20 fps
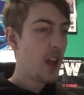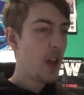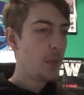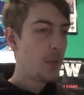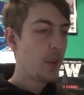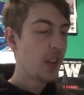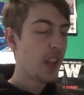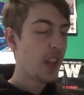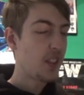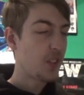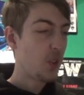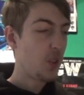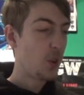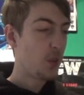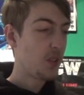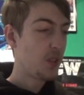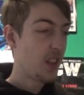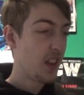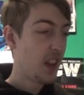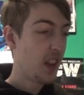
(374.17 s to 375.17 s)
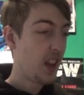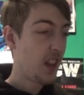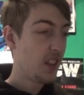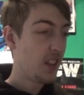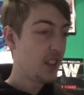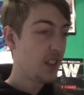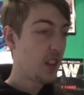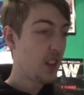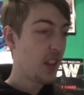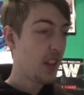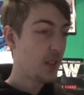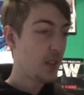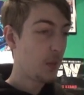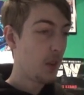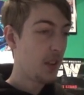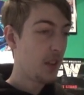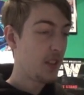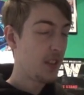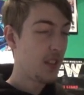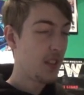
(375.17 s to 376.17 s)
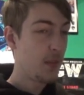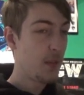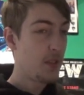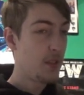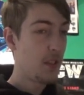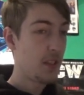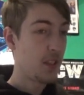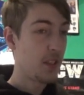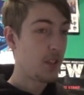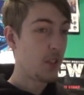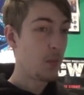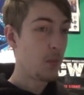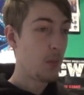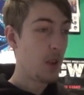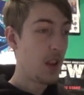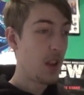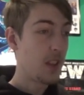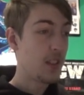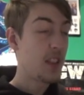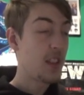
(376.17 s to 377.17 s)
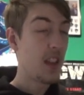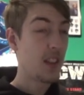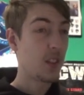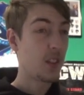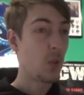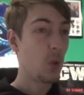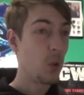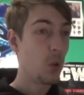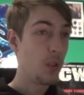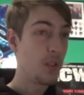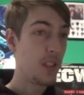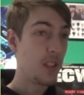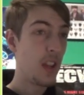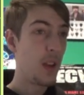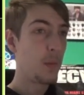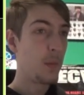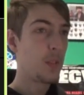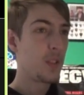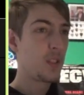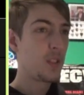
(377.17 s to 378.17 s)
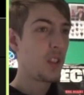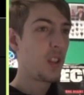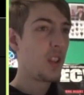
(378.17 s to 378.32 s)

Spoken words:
You get torches in it, you get some, like, interesting zombies. Yeah, it's a cool concept.